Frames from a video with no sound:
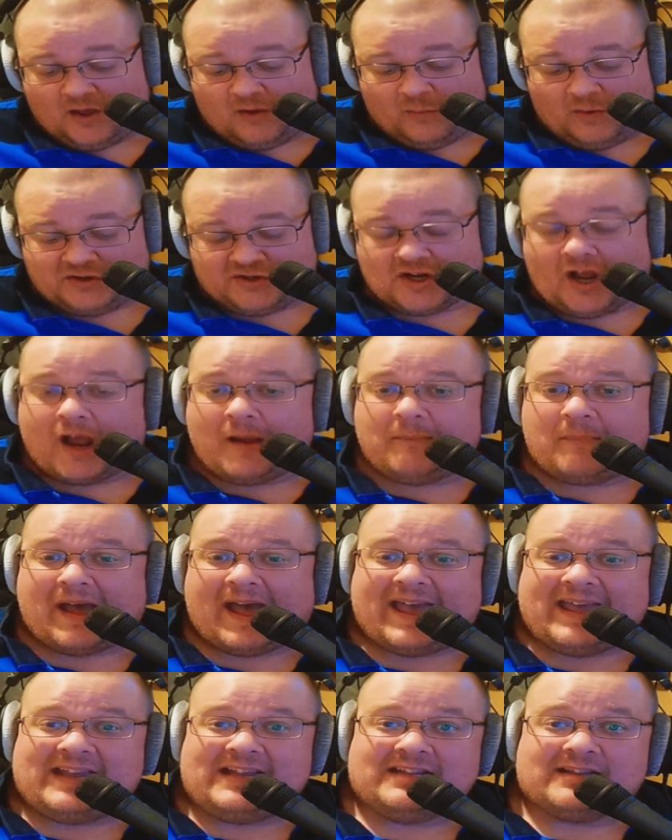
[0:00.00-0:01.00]
which I
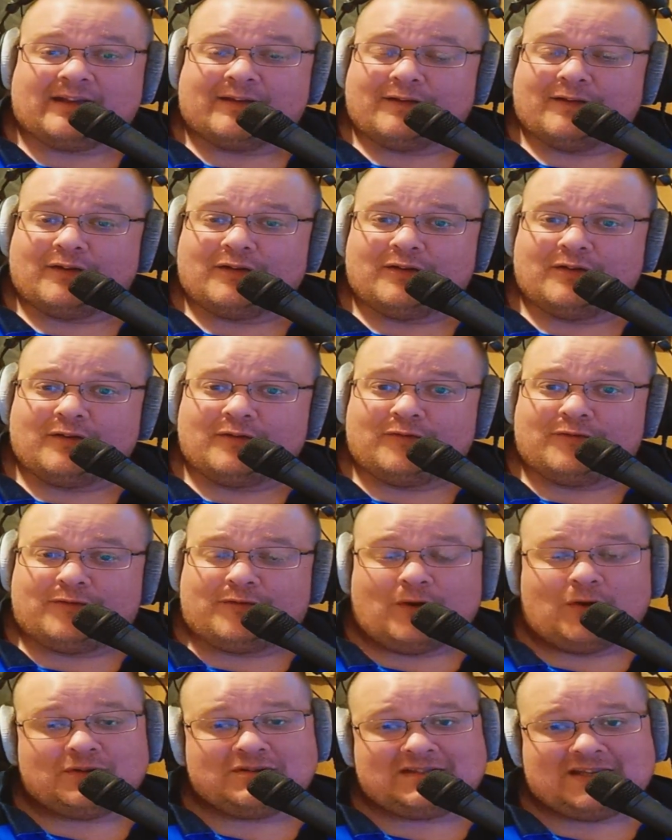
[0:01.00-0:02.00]
paid
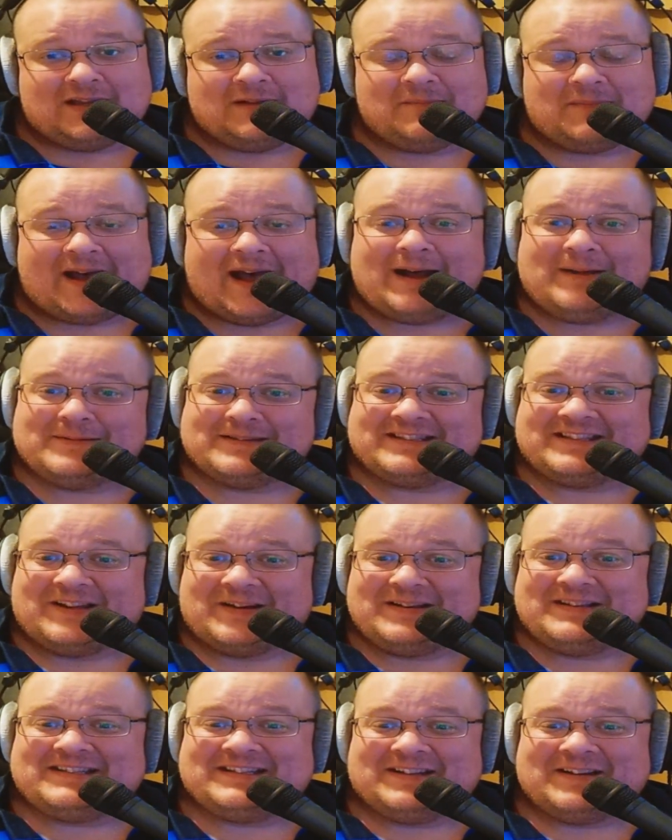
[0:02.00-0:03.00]

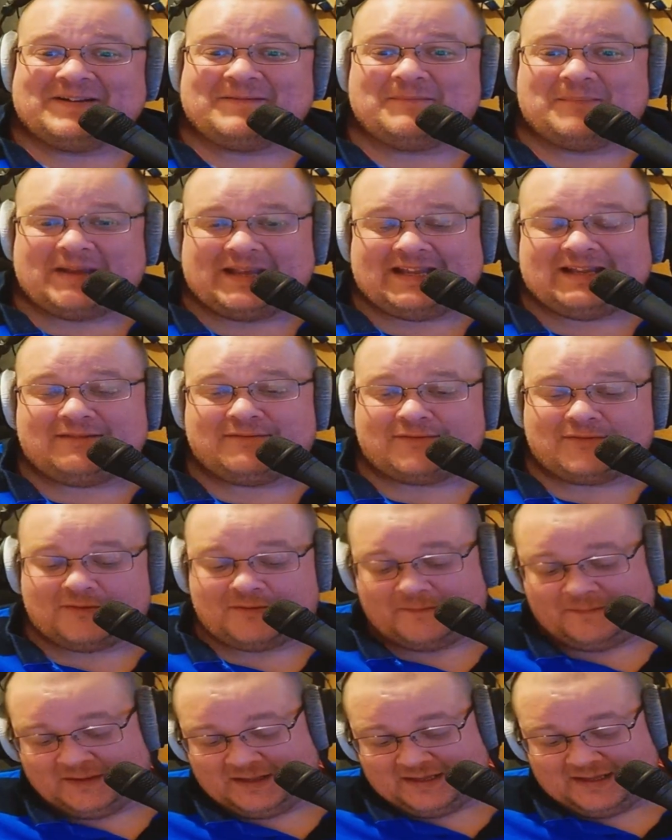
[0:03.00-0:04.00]
£14.99
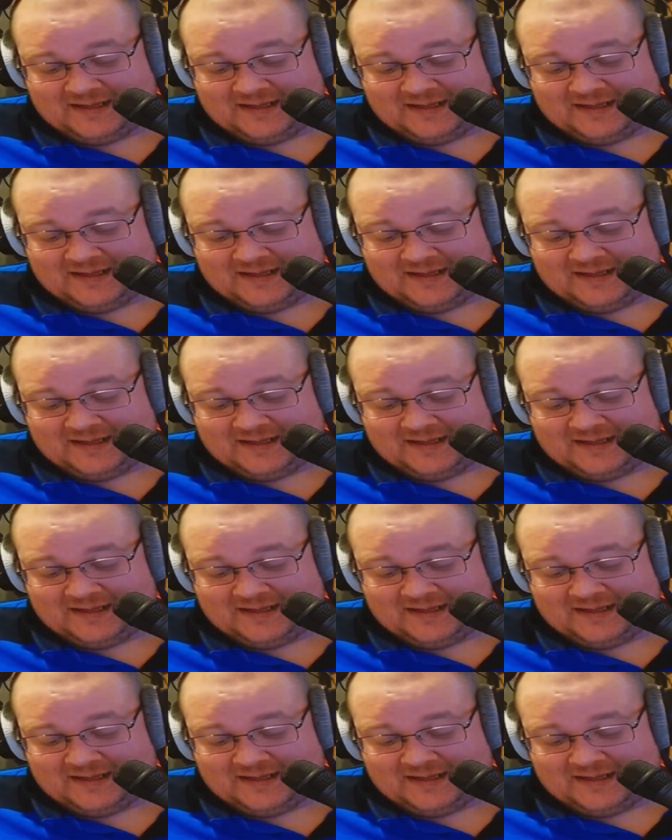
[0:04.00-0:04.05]
for.